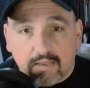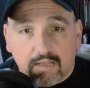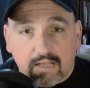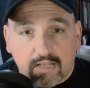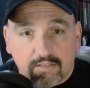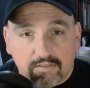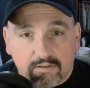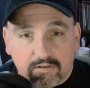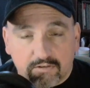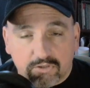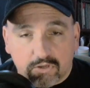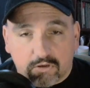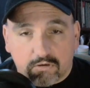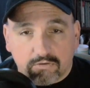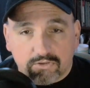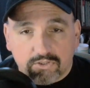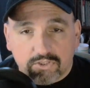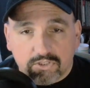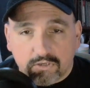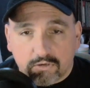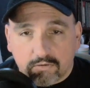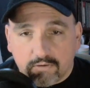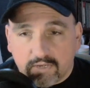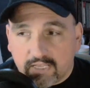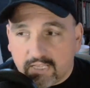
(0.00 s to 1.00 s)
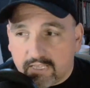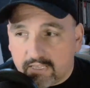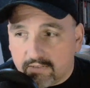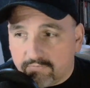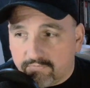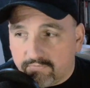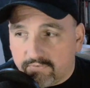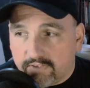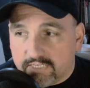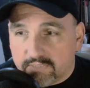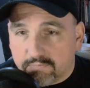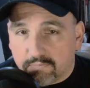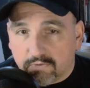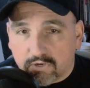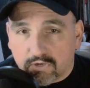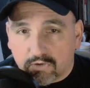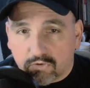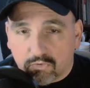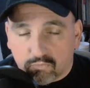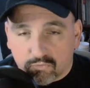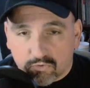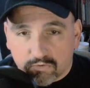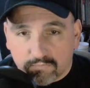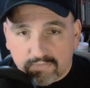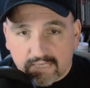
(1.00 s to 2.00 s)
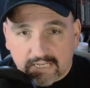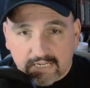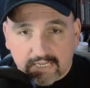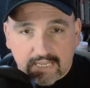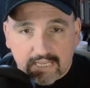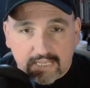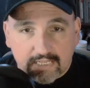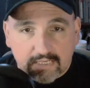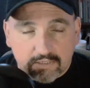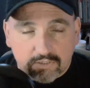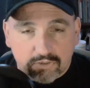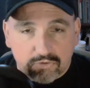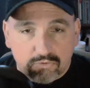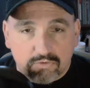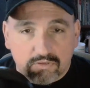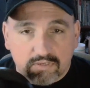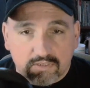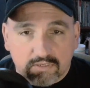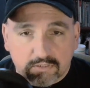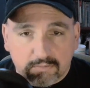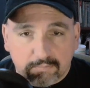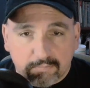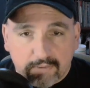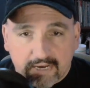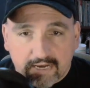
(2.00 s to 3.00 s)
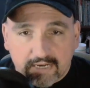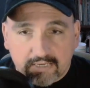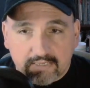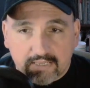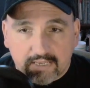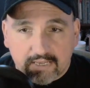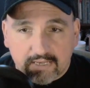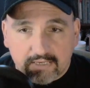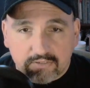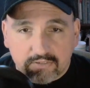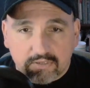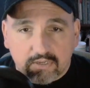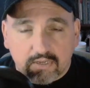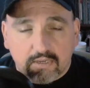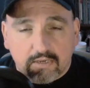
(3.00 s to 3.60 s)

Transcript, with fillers: And there's also a Facebook group dedicated to this podcast